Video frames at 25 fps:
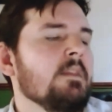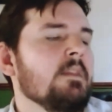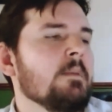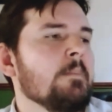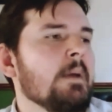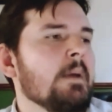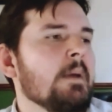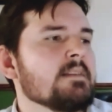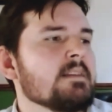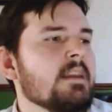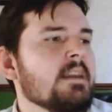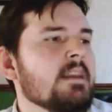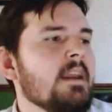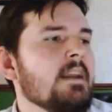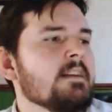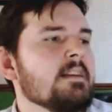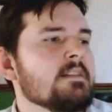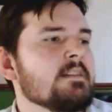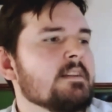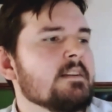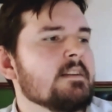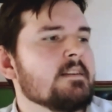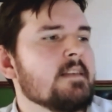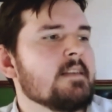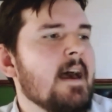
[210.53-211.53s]
The best
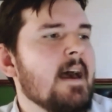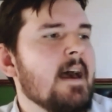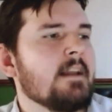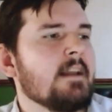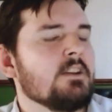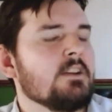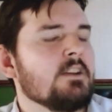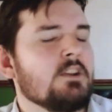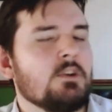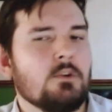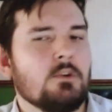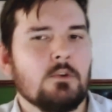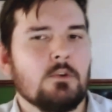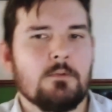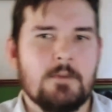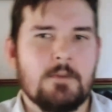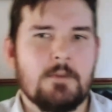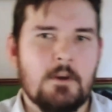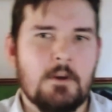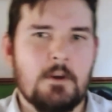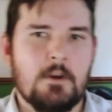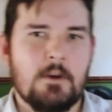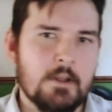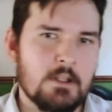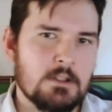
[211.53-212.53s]
case is that you're
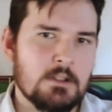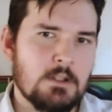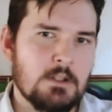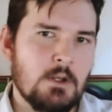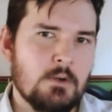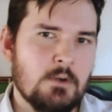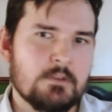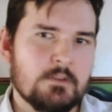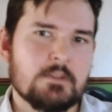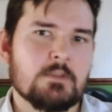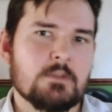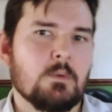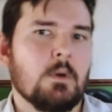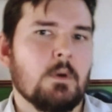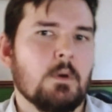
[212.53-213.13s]
very close,